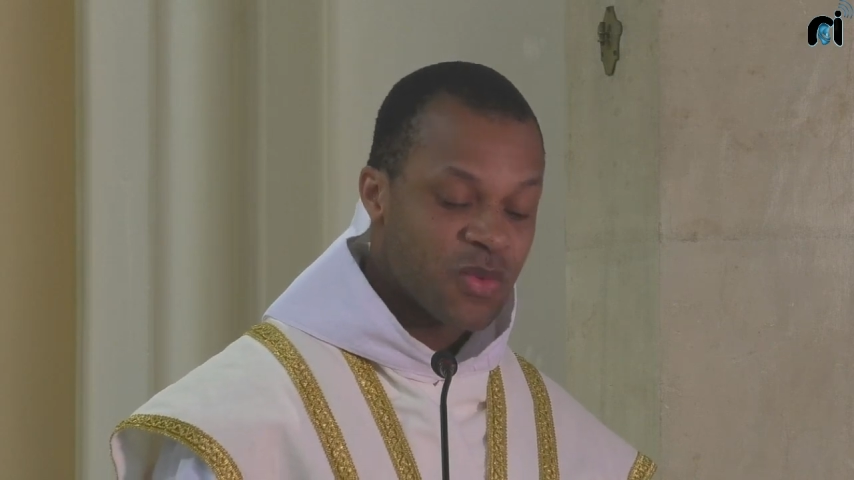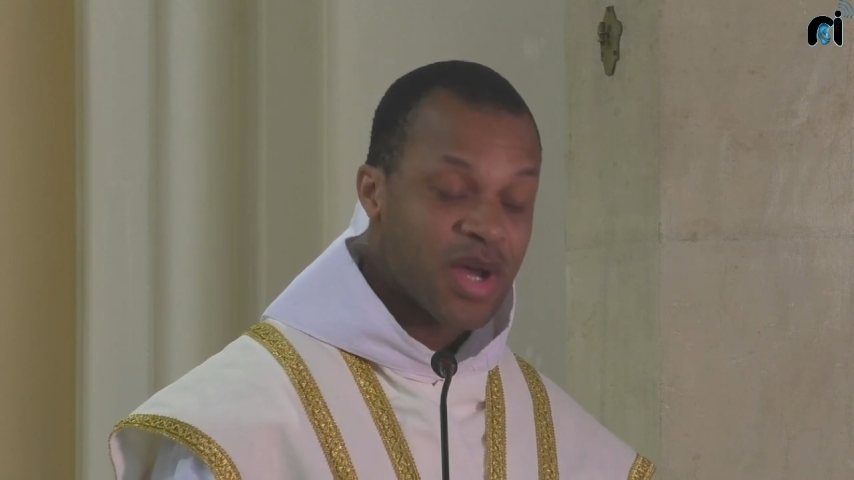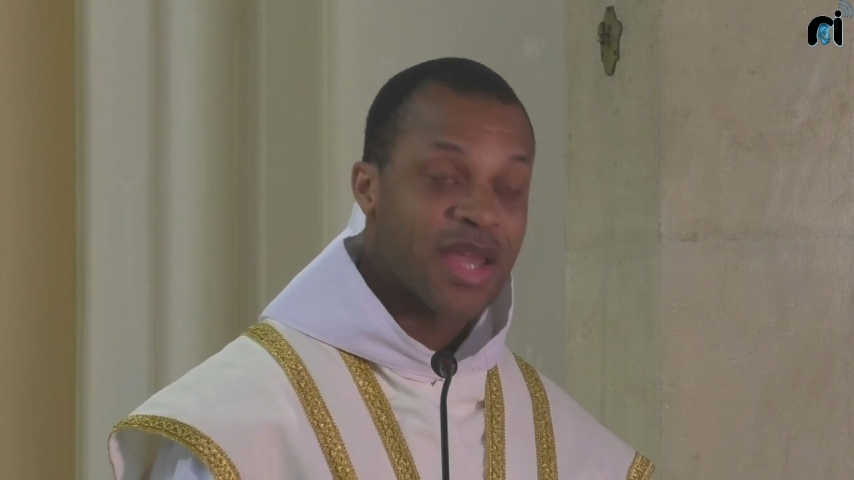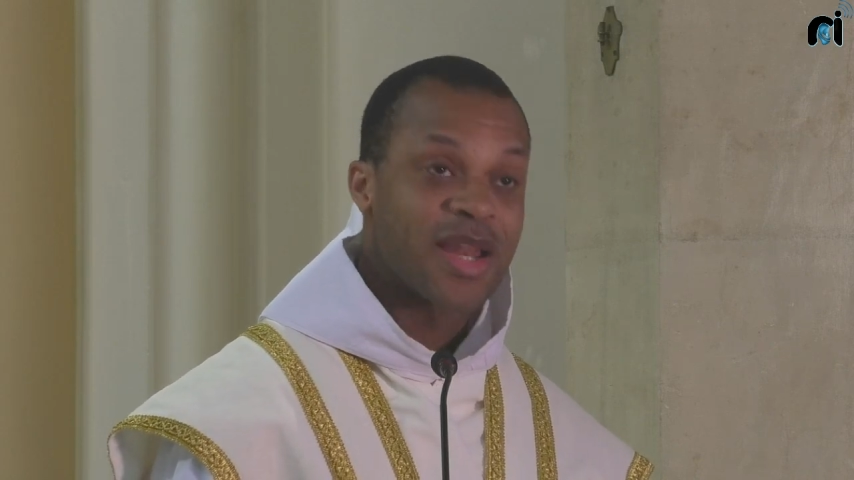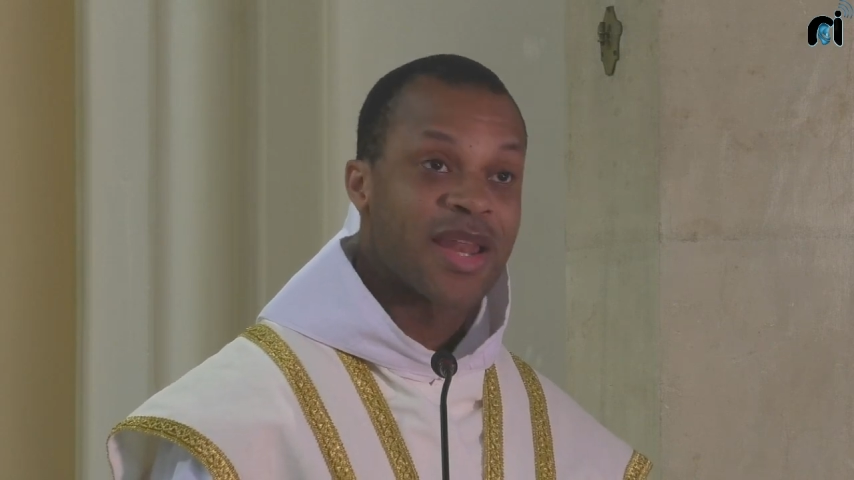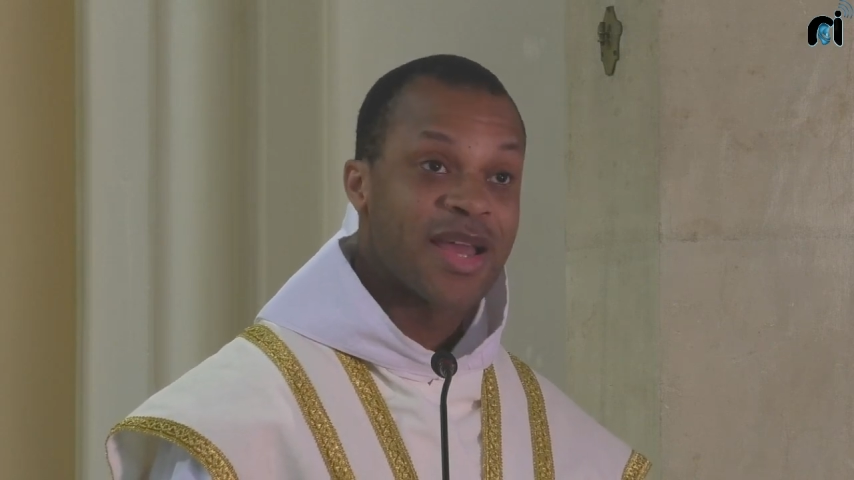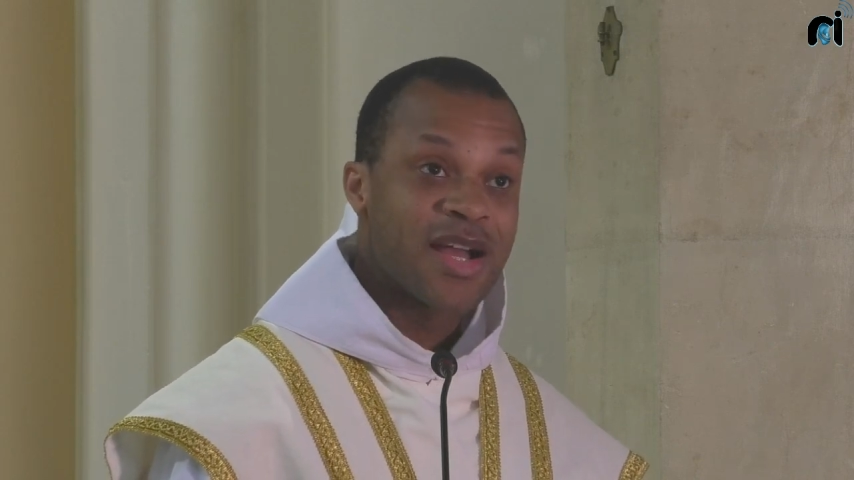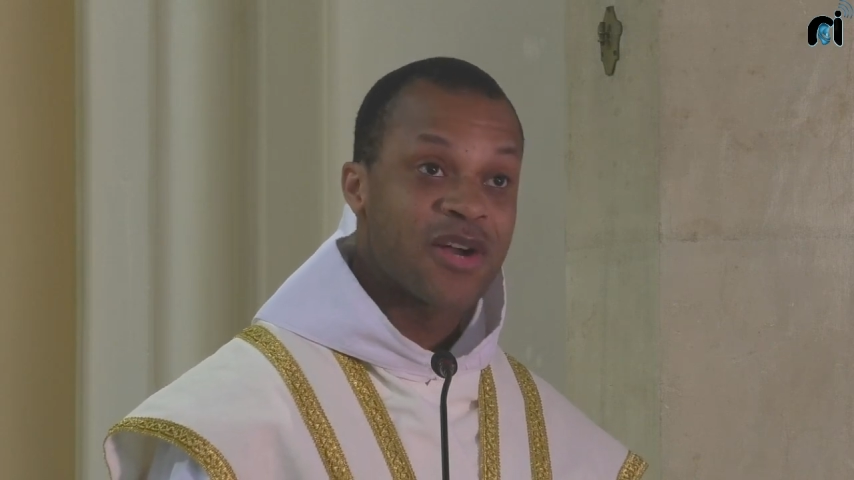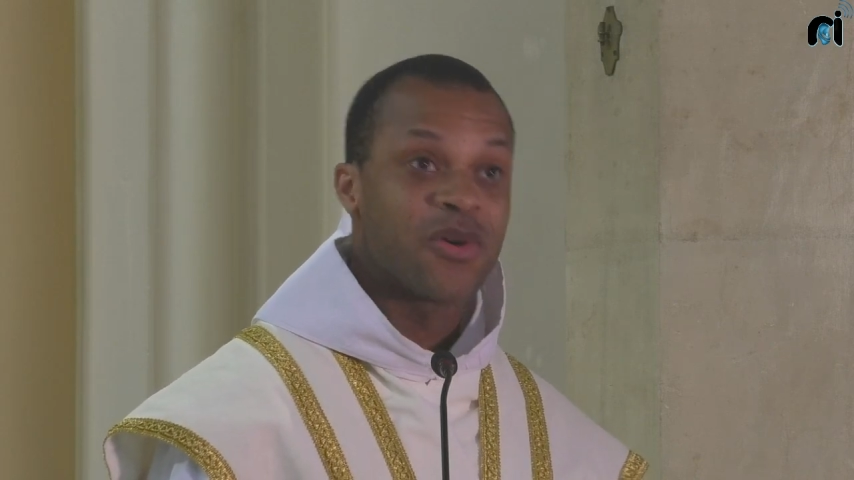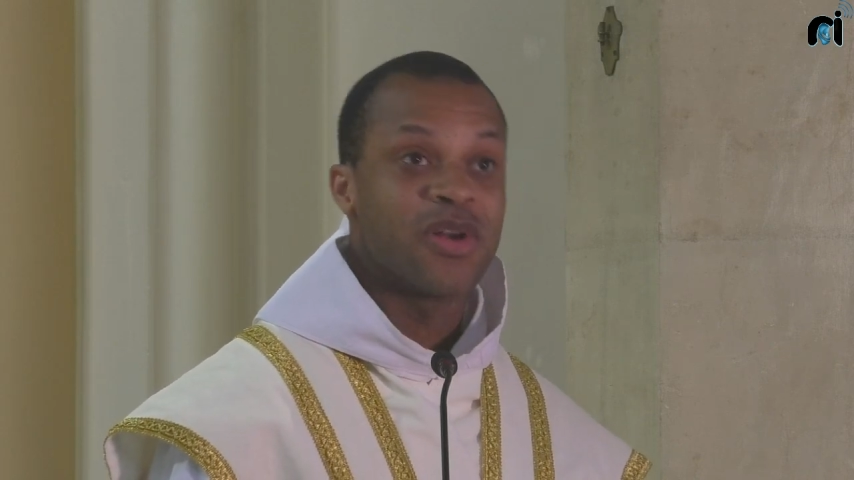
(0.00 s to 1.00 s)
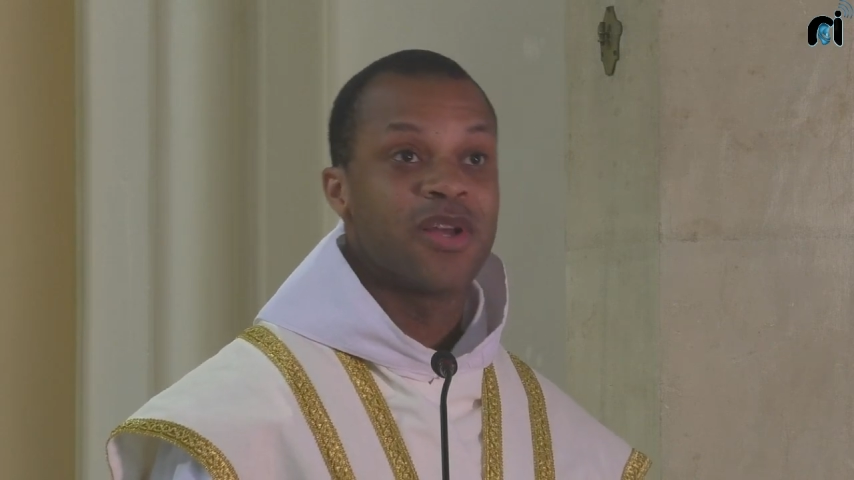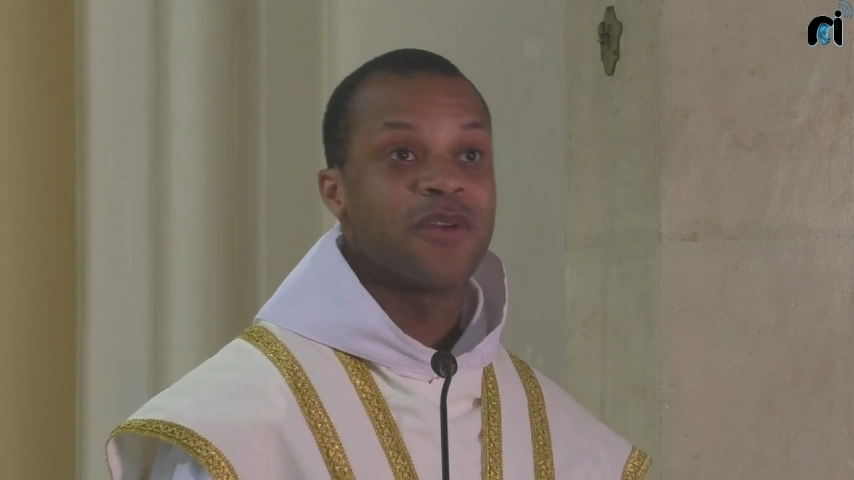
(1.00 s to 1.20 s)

why now